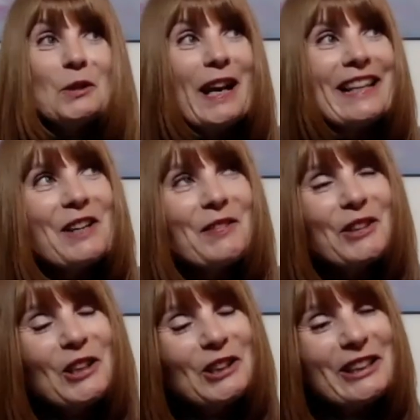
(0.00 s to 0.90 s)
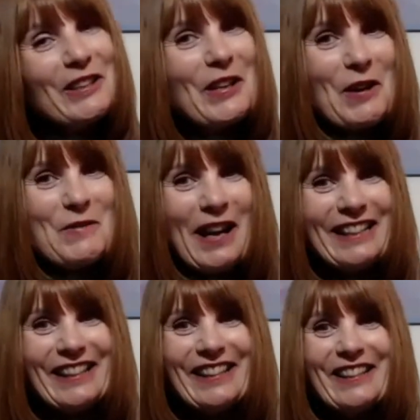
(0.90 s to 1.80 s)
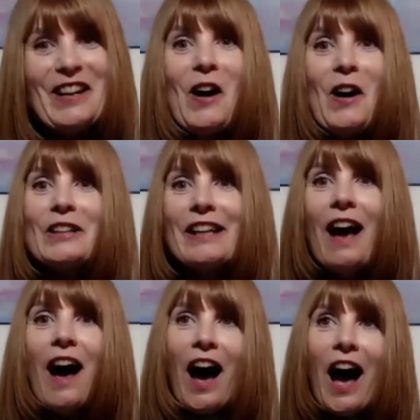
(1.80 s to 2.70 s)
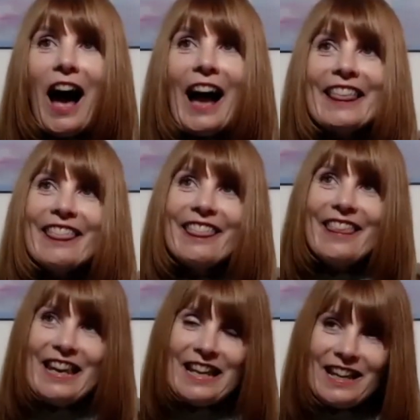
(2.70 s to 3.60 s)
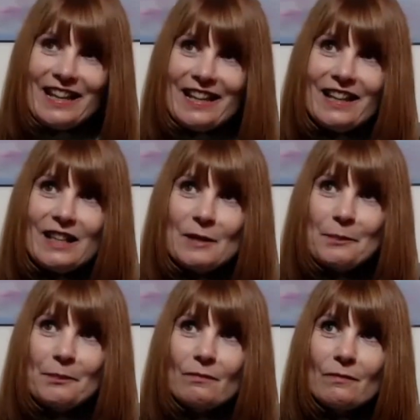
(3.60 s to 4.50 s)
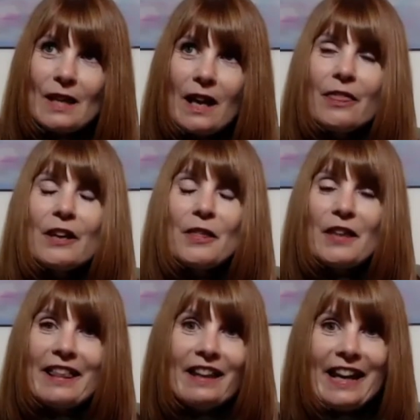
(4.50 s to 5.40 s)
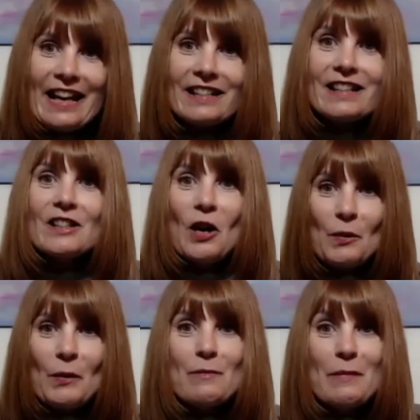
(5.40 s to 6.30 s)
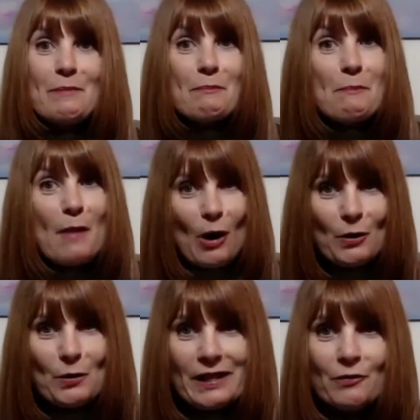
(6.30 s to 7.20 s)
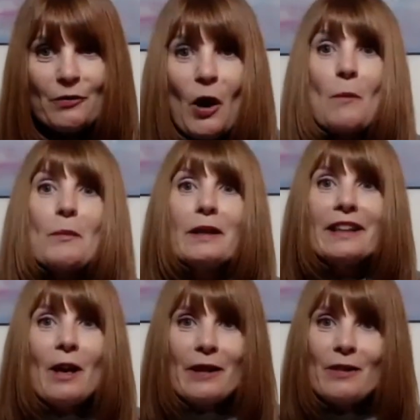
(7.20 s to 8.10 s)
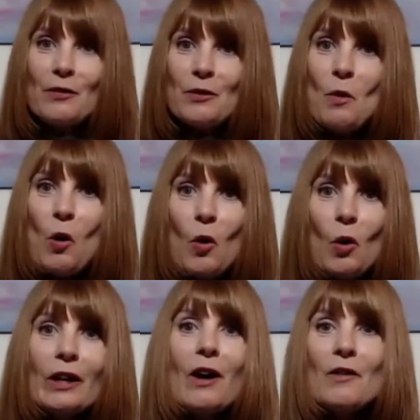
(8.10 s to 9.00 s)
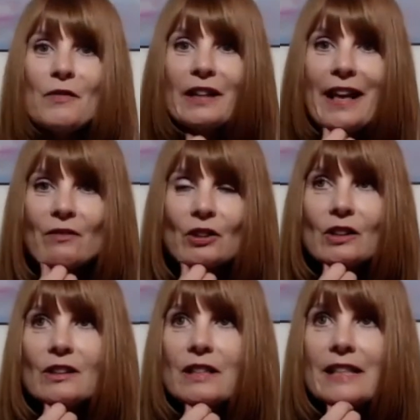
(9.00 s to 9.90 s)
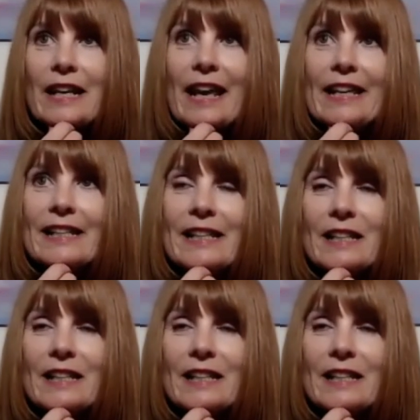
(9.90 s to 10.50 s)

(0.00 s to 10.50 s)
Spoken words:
Difficult to know where to start. I think the thing that has stuck with me most from going through all of the levels is